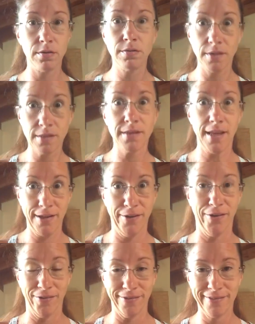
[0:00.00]
Yes, they
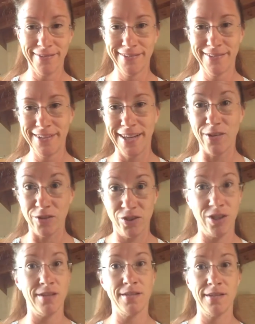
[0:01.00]
do. And they're
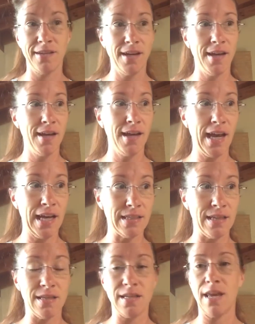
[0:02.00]
just
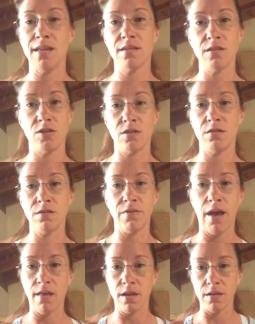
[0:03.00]
as intense and just as
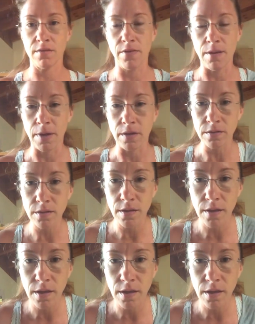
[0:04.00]
valid as females.